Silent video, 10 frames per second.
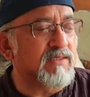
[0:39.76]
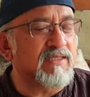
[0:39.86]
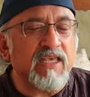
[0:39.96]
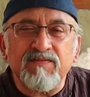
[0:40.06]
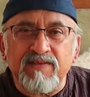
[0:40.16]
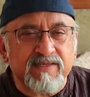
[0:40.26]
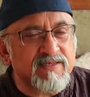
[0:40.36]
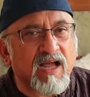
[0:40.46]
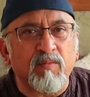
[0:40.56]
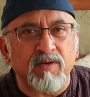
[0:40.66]
even
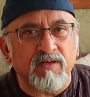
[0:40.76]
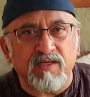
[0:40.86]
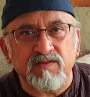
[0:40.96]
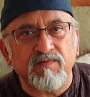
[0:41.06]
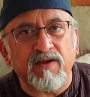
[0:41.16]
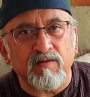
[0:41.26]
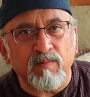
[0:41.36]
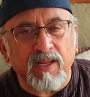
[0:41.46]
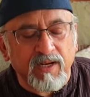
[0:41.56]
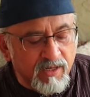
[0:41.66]
salmon does very
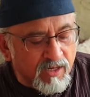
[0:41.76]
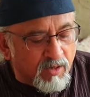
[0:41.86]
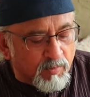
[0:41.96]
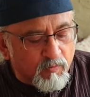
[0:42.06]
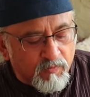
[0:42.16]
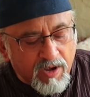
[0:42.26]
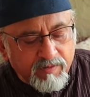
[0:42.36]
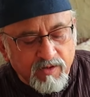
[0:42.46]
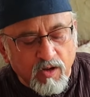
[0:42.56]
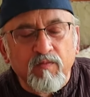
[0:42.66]
well. But
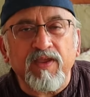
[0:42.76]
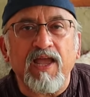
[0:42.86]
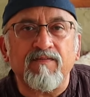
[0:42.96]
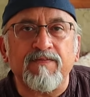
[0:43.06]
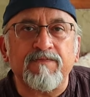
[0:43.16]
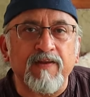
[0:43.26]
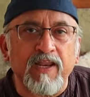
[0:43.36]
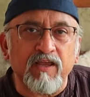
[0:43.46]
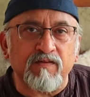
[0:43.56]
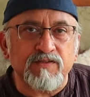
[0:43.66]
right now we have a
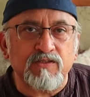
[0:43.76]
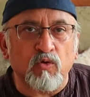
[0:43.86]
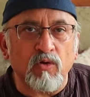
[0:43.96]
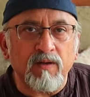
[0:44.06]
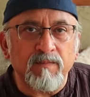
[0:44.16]
fillet of sole.